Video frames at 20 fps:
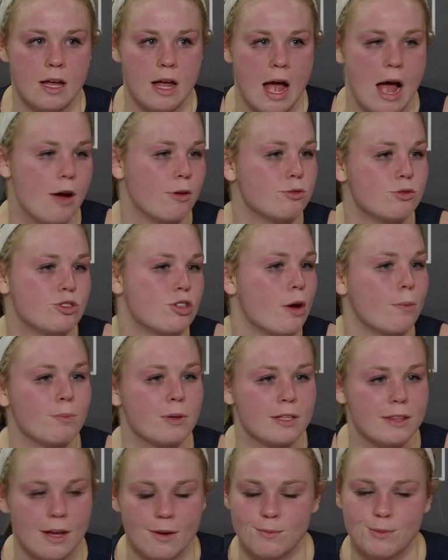
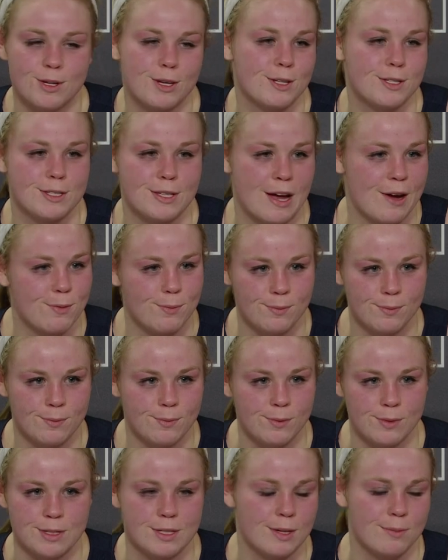out-jumping them, because that
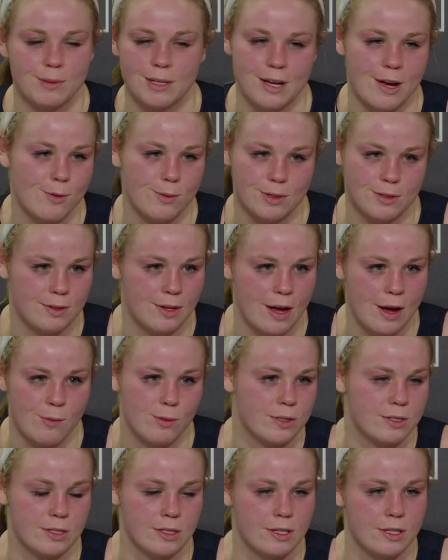was something I
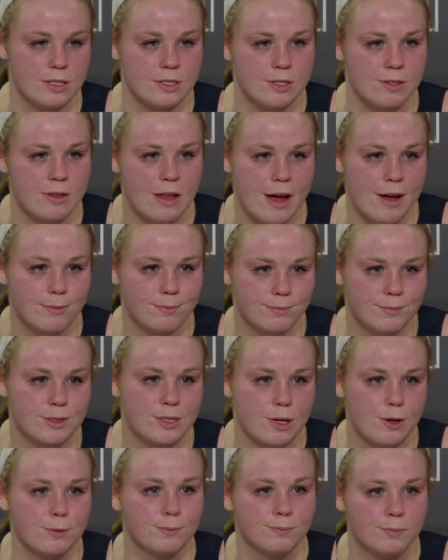wasn't going to do that.
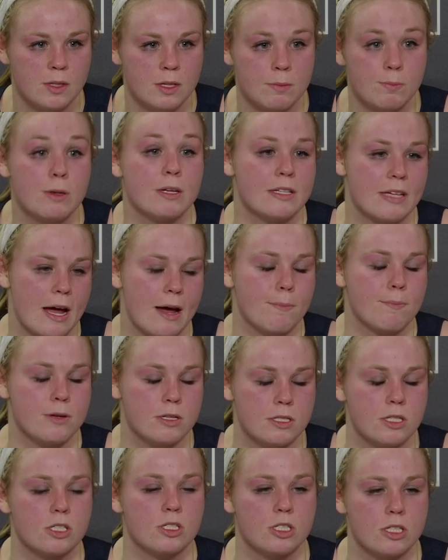So, but yeah,
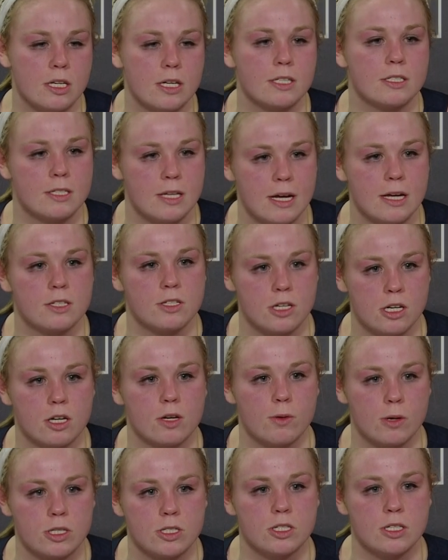positioning, to answer your
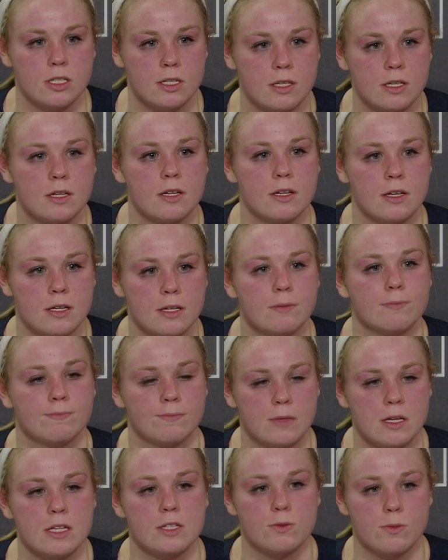question,
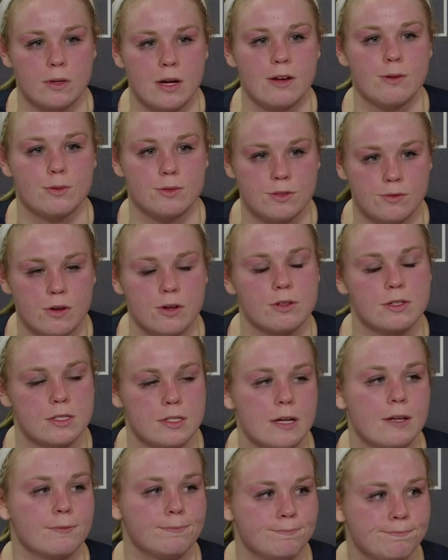is what I was
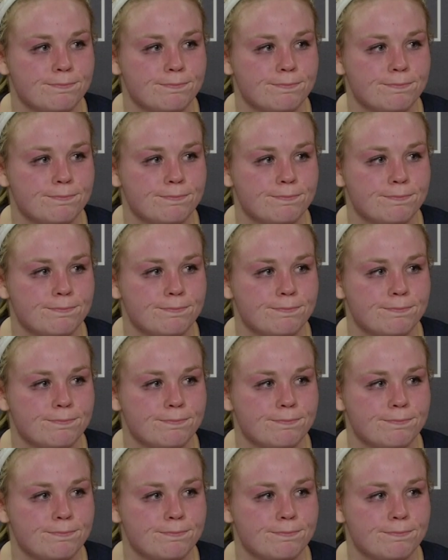focused on.